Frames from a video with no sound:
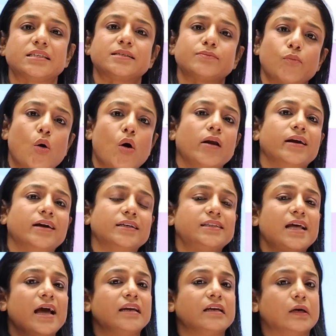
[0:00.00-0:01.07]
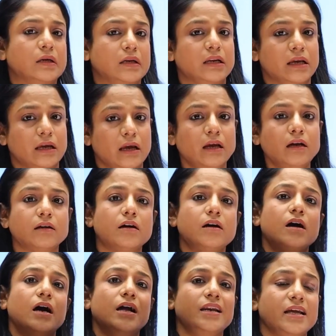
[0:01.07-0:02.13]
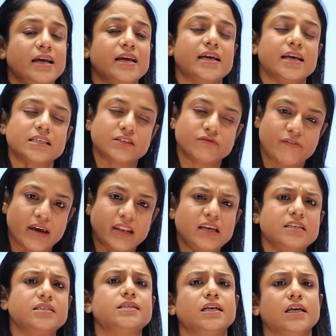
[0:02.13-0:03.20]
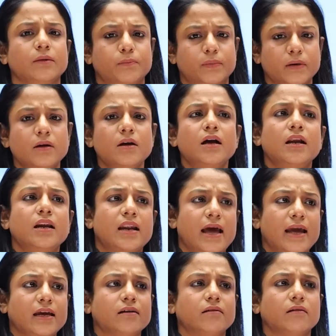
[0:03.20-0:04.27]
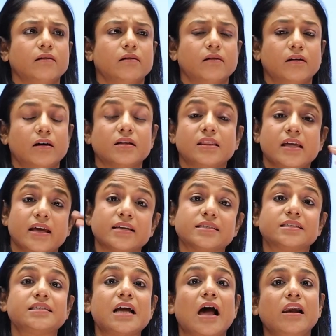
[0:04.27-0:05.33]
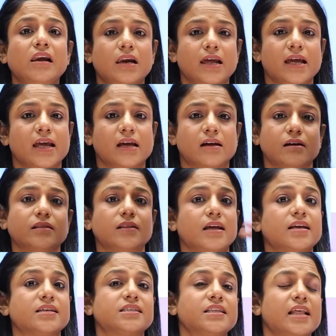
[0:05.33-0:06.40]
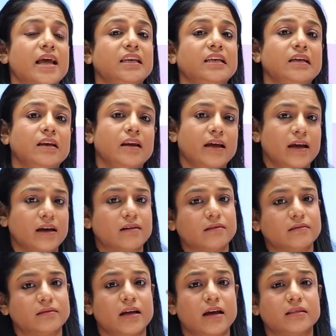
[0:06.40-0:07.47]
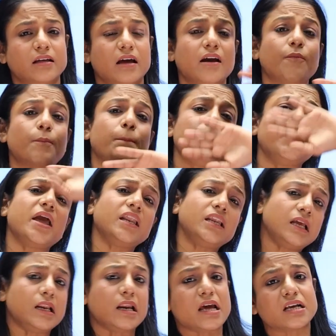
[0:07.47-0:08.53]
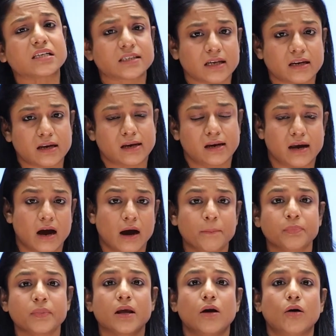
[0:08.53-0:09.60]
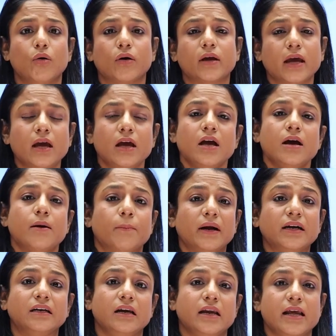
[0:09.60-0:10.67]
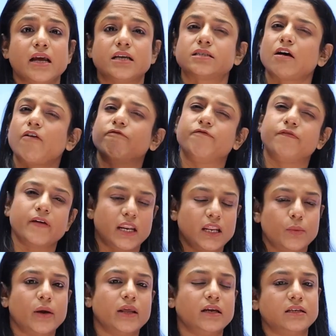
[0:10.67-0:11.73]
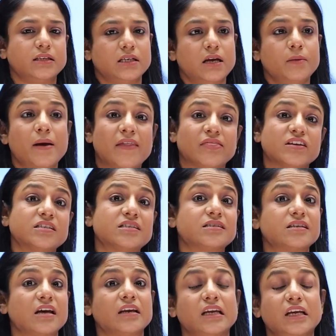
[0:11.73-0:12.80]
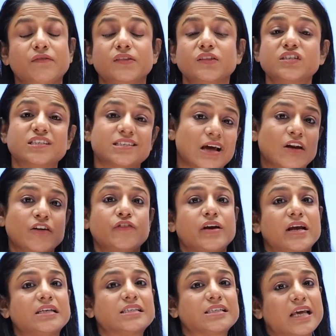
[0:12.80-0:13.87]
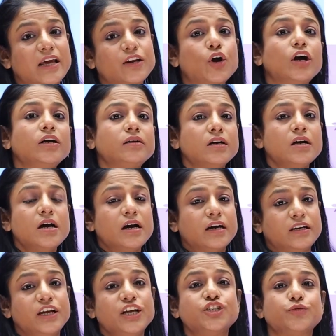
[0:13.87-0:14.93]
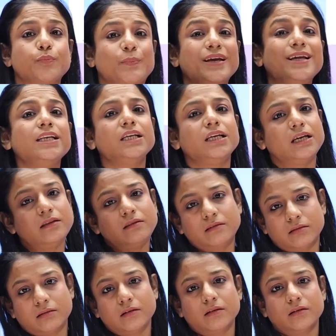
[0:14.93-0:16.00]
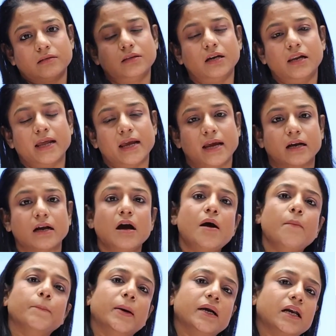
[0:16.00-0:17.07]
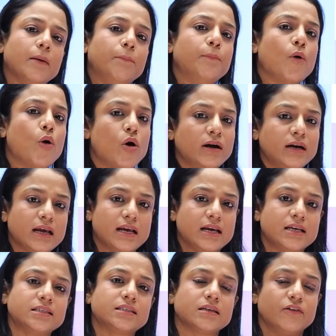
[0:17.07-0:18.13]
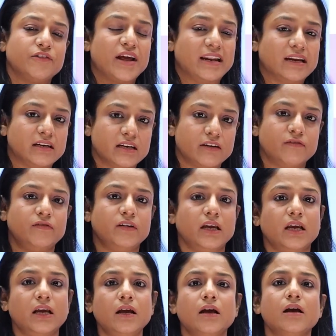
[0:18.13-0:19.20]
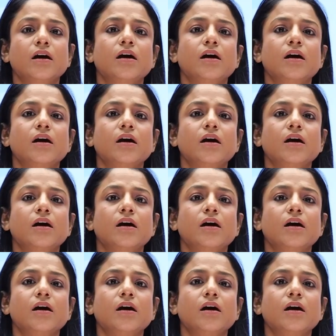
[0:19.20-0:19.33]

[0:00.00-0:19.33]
smaller than a lake. A lake is very deep, like there is Dal Lake, there is Naini Lake, there are many lakes in India. Okay, but lakes are very, very deep, and the sun, even the sun rays cannot reach beneath the lake. But a pond is relatively